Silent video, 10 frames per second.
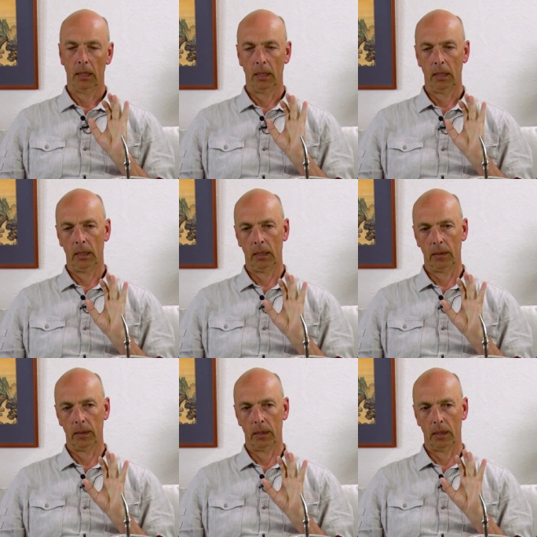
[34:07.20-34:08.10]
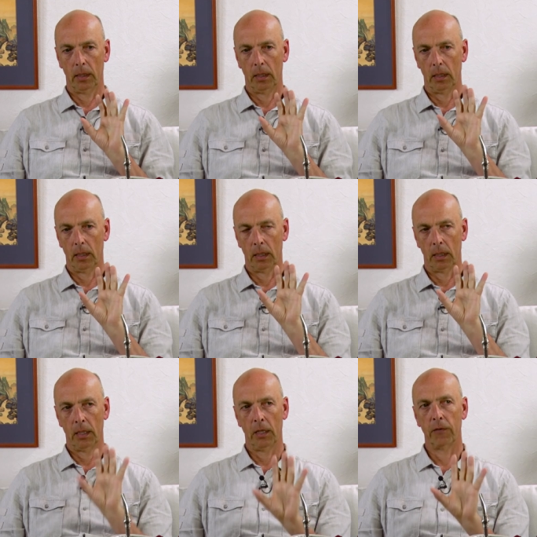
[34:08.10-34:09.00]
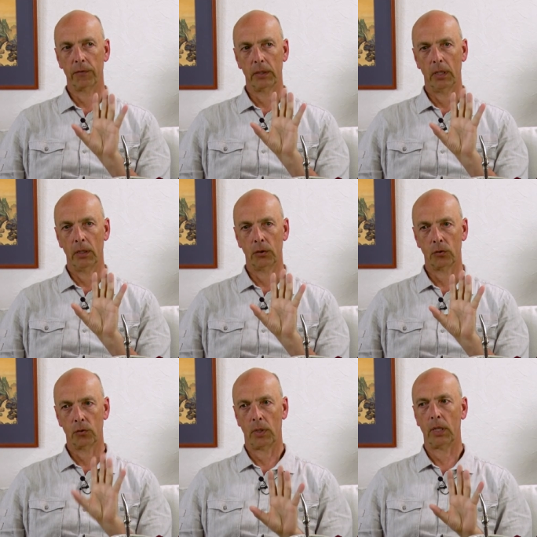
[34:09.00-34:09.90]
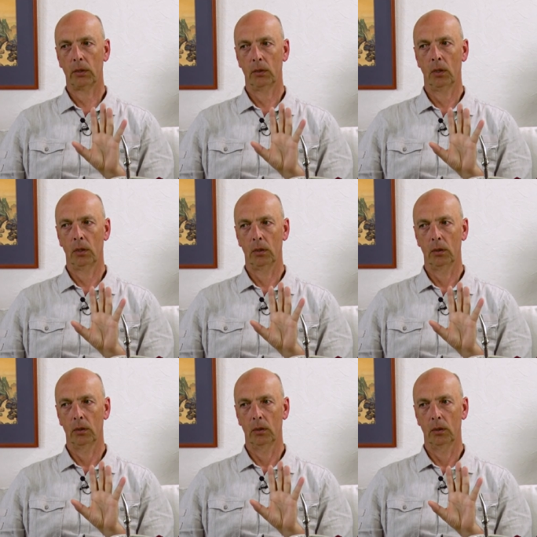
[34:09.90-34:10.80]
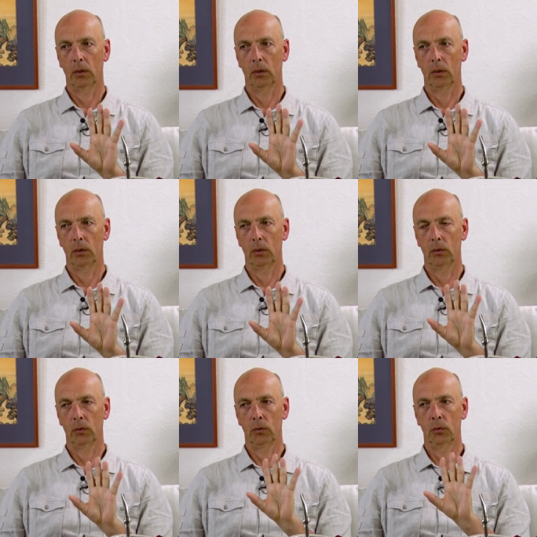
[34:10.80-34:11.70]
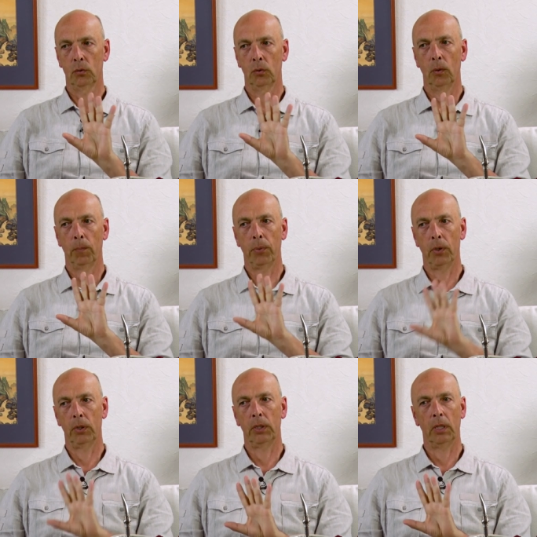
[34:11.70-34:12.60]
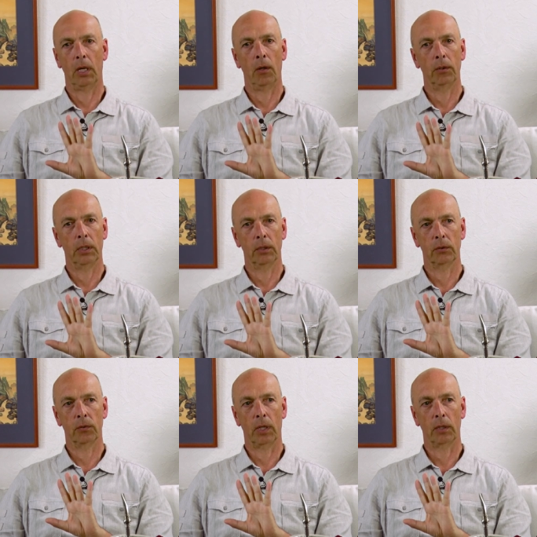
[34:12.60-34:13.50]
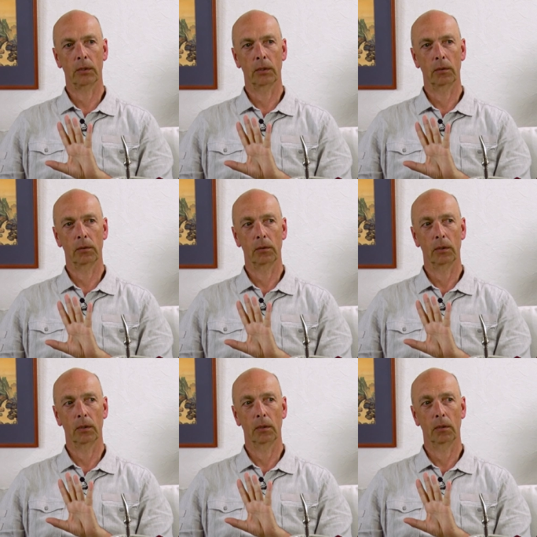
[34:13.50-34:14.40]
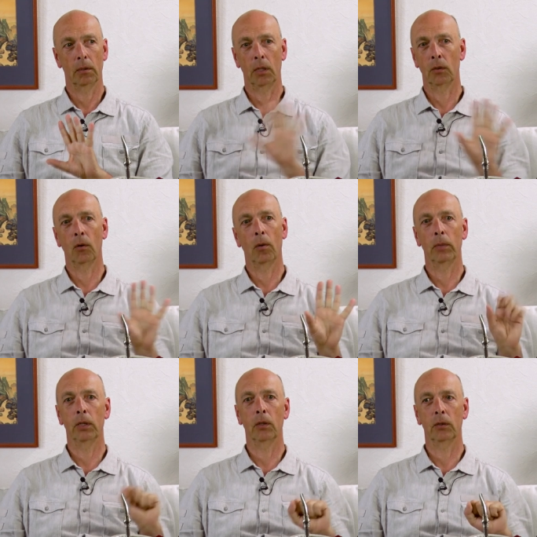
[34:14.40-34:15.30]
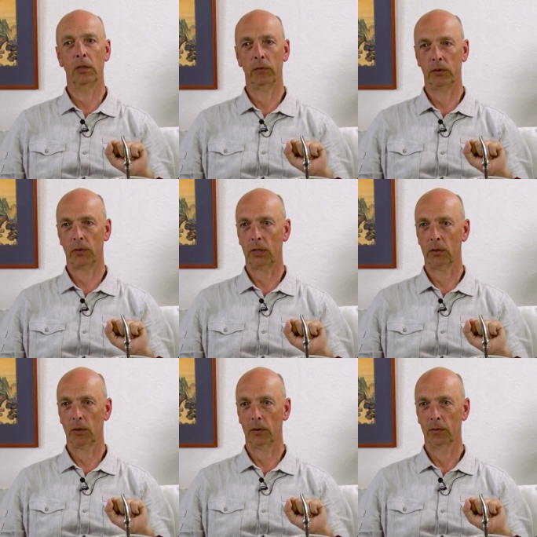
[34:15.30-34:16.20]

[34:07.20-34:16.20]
He gives a structure to the pointing out instructions that normally don't have a structure,